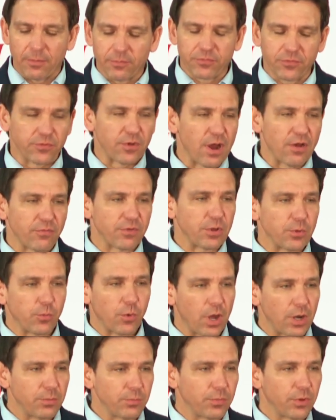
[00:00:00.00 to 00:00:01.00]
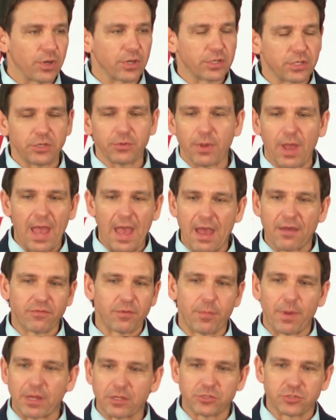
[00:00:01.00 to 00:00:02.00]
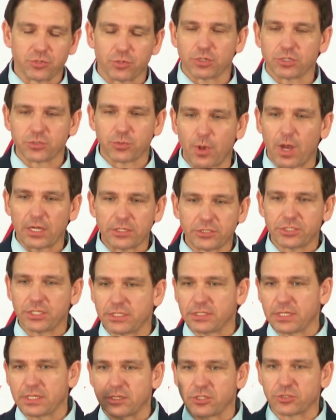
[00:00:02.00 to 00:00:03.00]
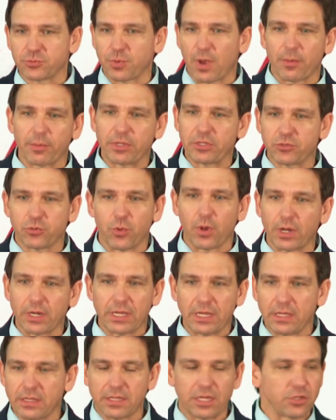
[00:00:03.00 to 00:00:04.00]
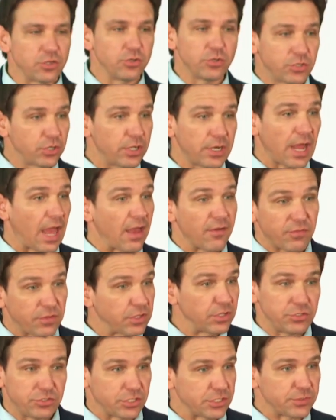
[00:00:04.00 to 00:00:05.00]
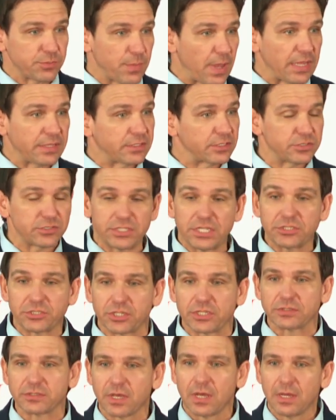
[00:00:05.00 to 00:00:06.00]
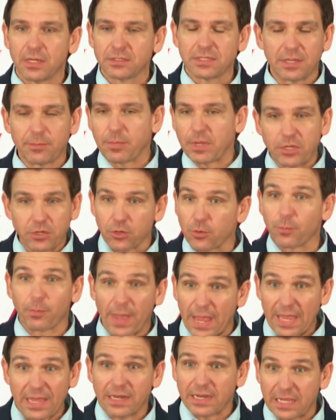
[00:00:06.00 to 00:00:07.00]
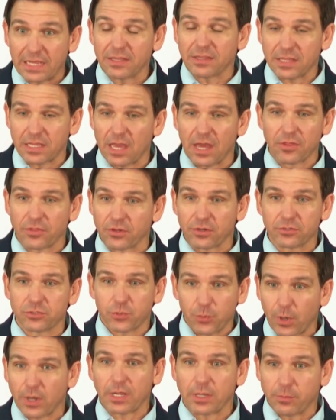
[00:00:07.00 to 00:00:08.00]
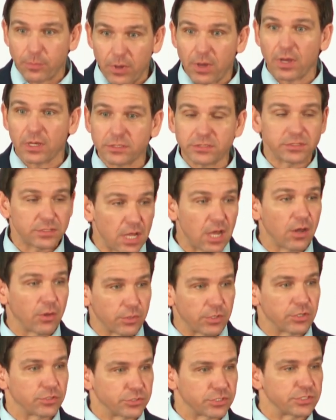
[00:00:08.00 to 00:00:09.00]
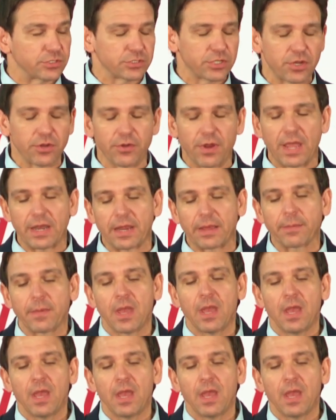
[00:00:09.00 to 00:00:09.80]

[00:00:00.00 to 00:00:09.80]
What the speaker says: For every one book you have about George Washington, there's probably 20 that you could have, and you just make decisions. Doesn't mean you're banning the other 20 books. No, you're just curating.